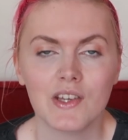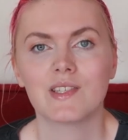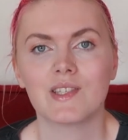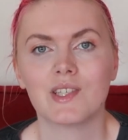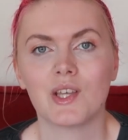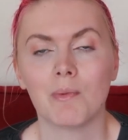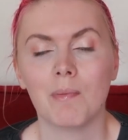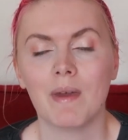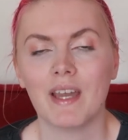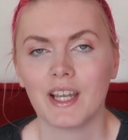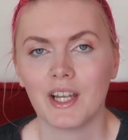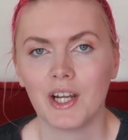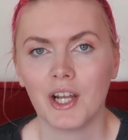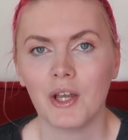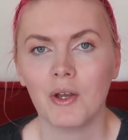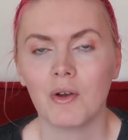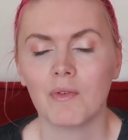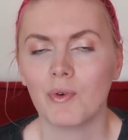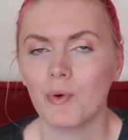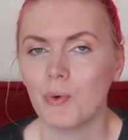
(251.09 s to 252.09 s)
So make a
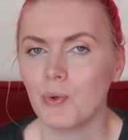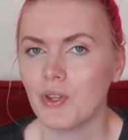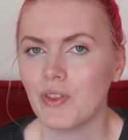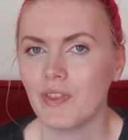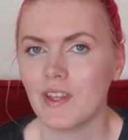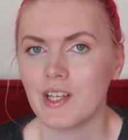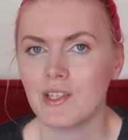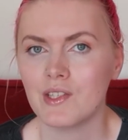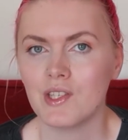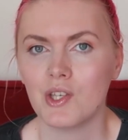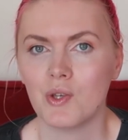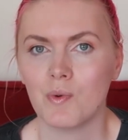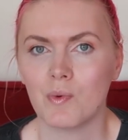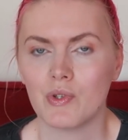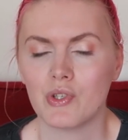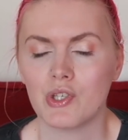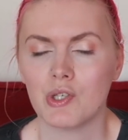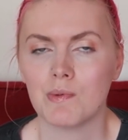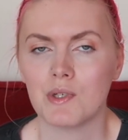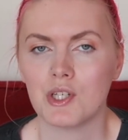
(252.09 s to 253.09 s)
note of all the things that you
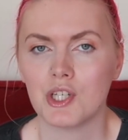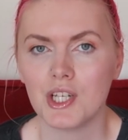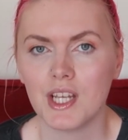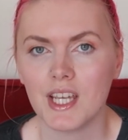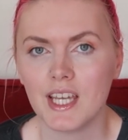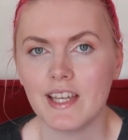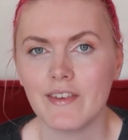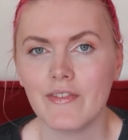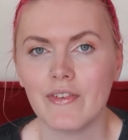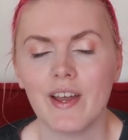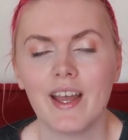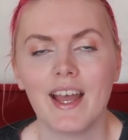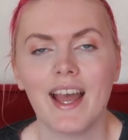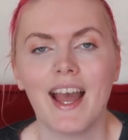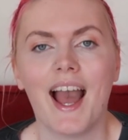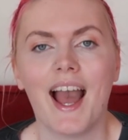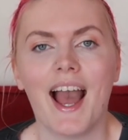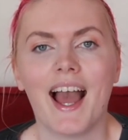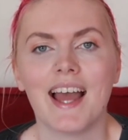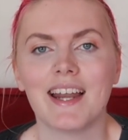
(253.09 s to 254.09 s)
want to achieve
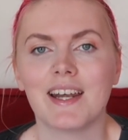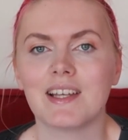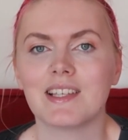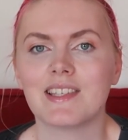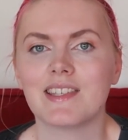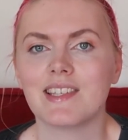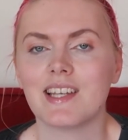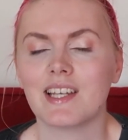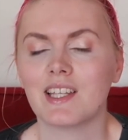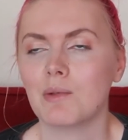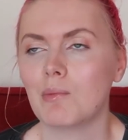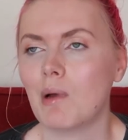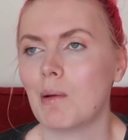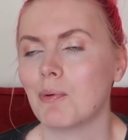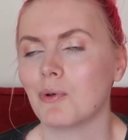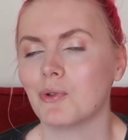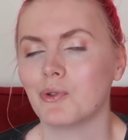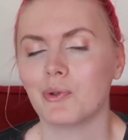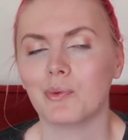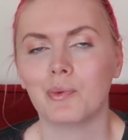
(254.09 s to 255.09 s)
and stick them
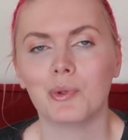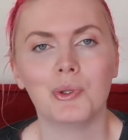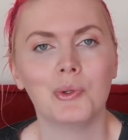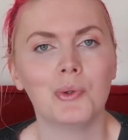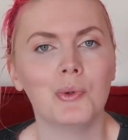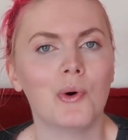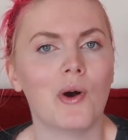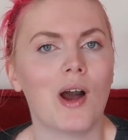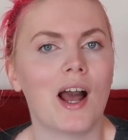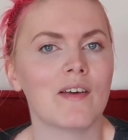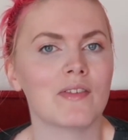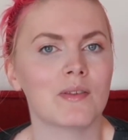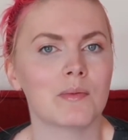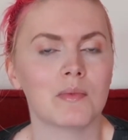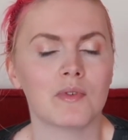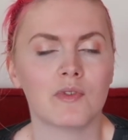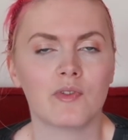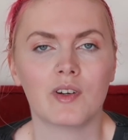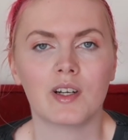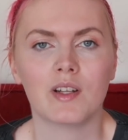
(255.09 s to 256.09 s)
up on your wall or have
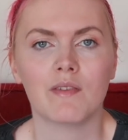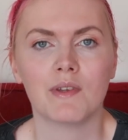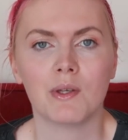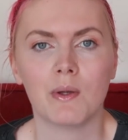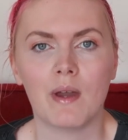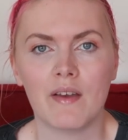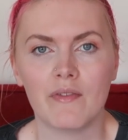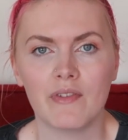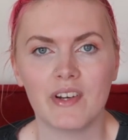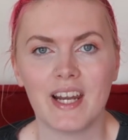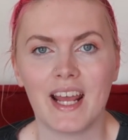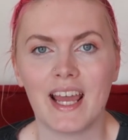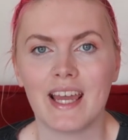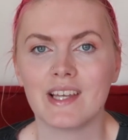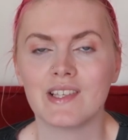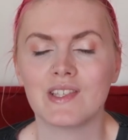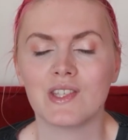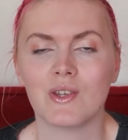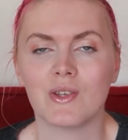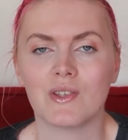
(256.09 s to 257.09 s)
them in front of you every
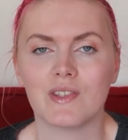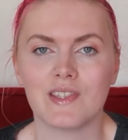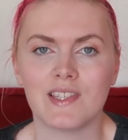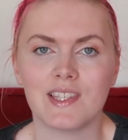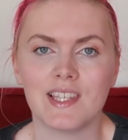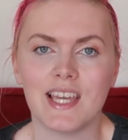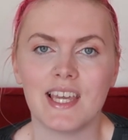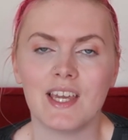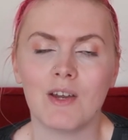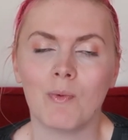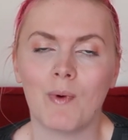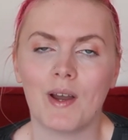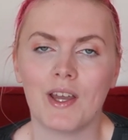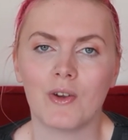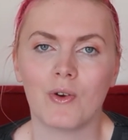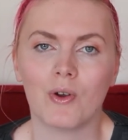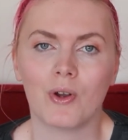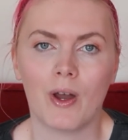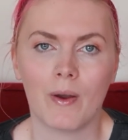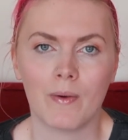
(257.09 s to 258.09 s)
day so you can see where
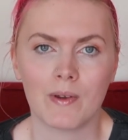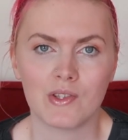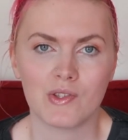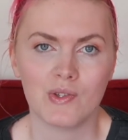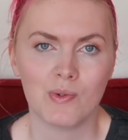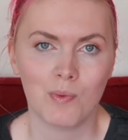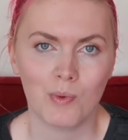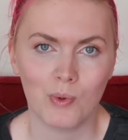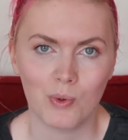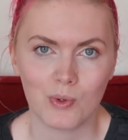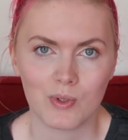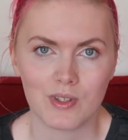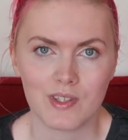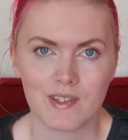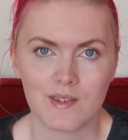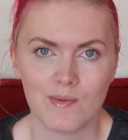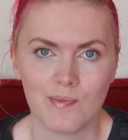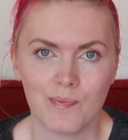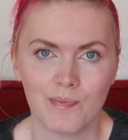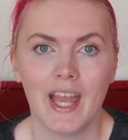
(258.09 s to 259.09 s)
you're going
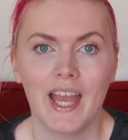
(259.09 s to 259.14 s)
towards.